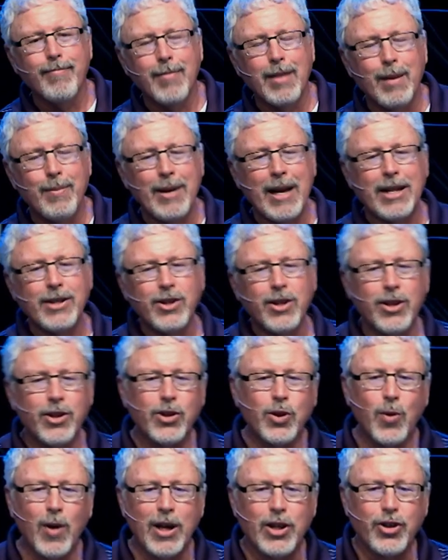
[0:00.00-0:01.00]
Let me ask you this
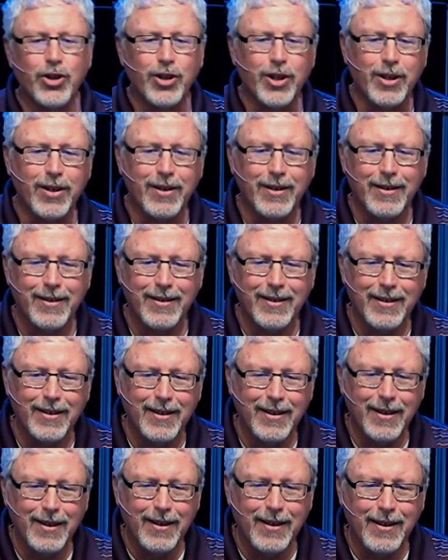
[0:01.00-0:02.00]
question
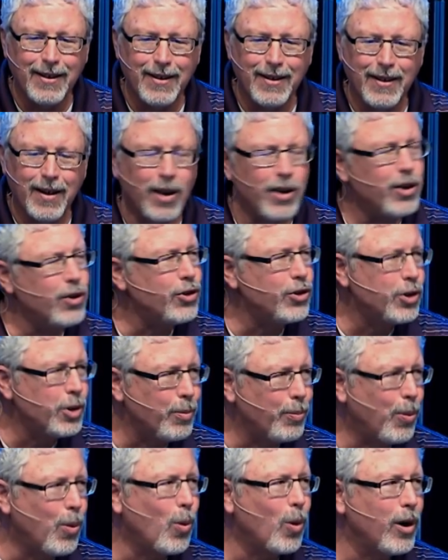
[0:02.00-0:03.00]
Are you
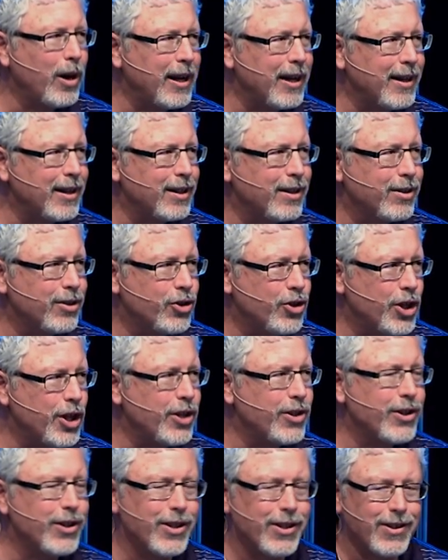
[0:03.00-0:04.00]
supporting
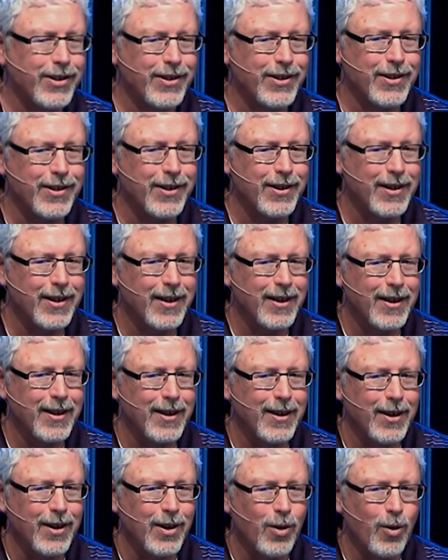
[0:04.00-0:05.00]
Jesus?
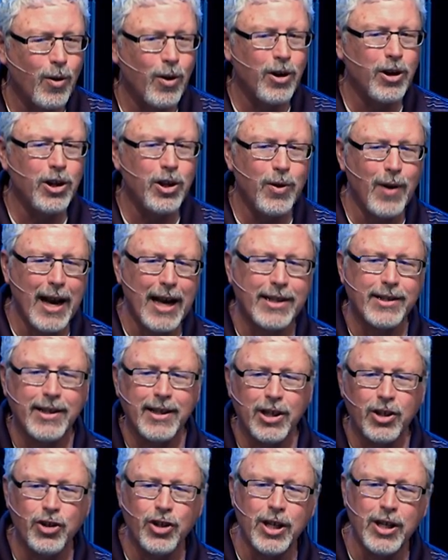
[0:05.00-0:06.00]
Or are you
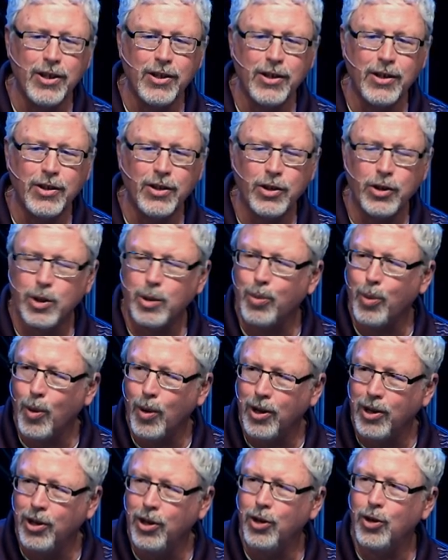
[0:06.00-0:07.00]
asking Jesus to
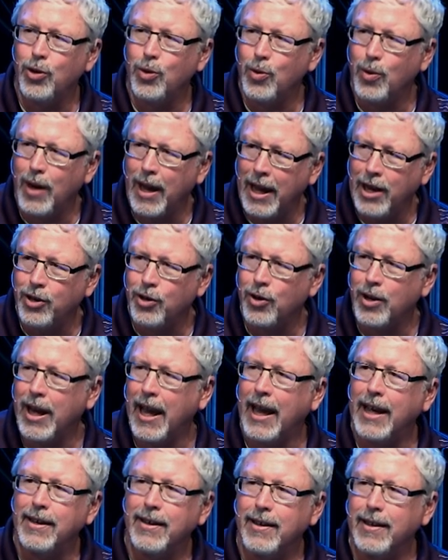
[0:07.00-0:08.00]
support you and your
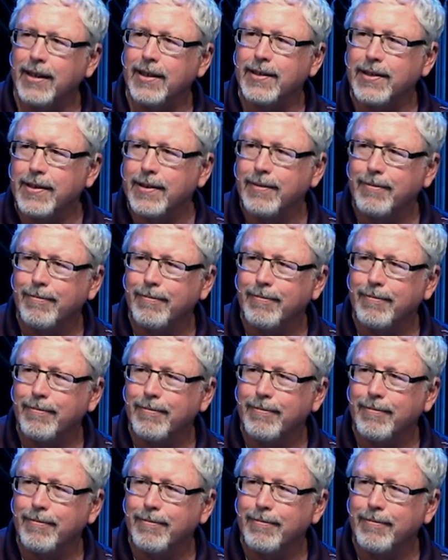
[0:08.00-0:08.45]
candidates?